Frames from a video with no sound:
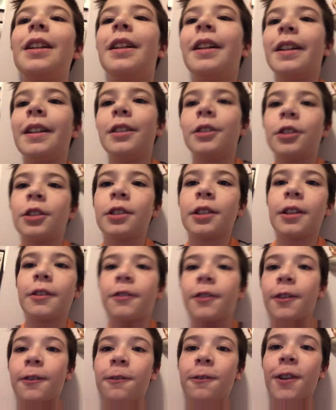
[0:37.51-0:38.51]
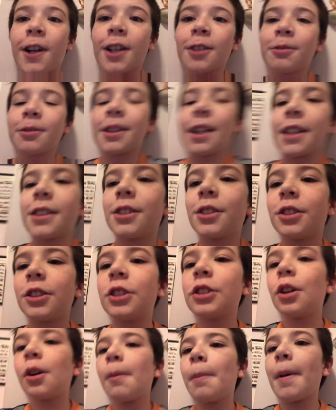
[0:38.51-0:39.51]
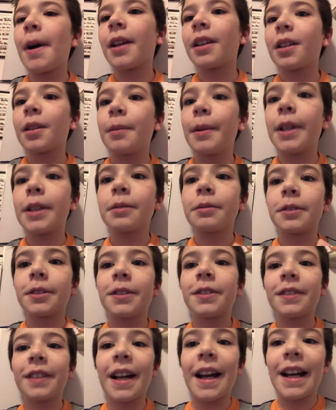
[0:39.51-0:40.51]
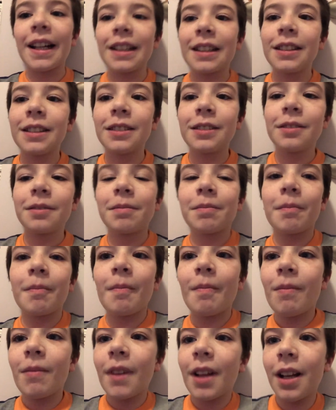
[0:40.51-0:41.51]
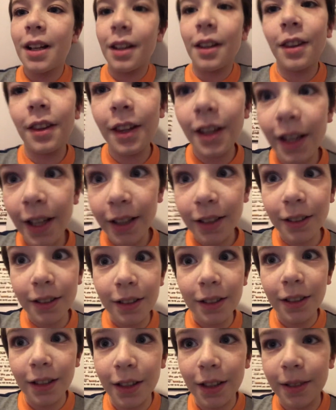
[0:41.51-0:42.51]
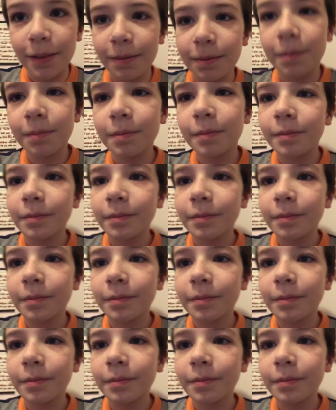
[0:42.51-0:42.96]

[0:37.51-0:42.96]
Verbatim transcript: And if they find one that's so bad that makes them crack, then um,